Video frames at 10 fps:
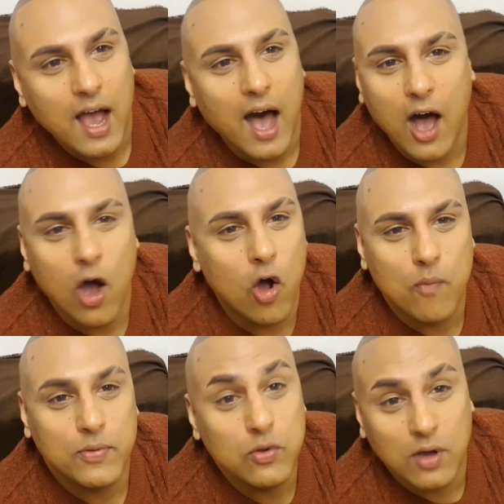I
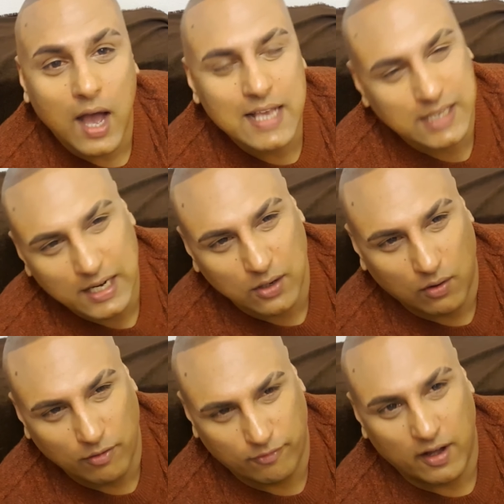hope you guys had a lot
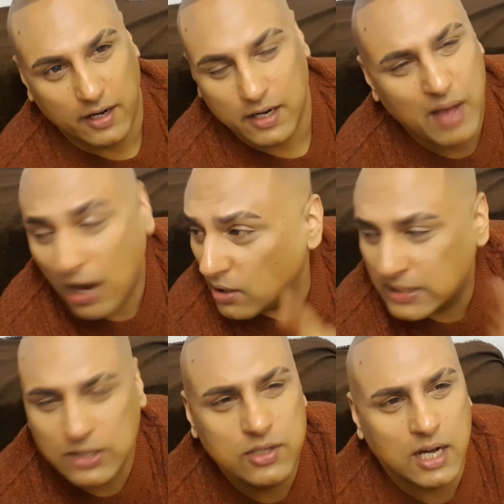of fun. I gotta
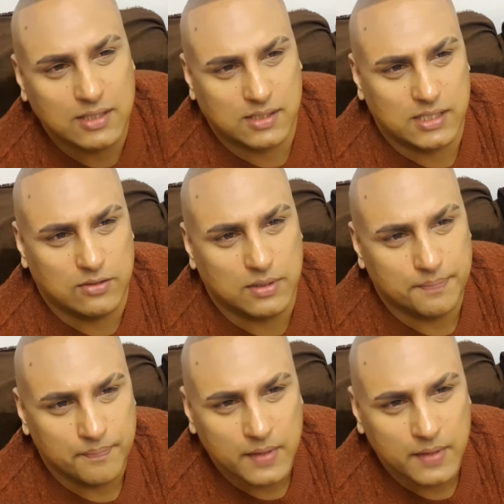tell you guys a secret.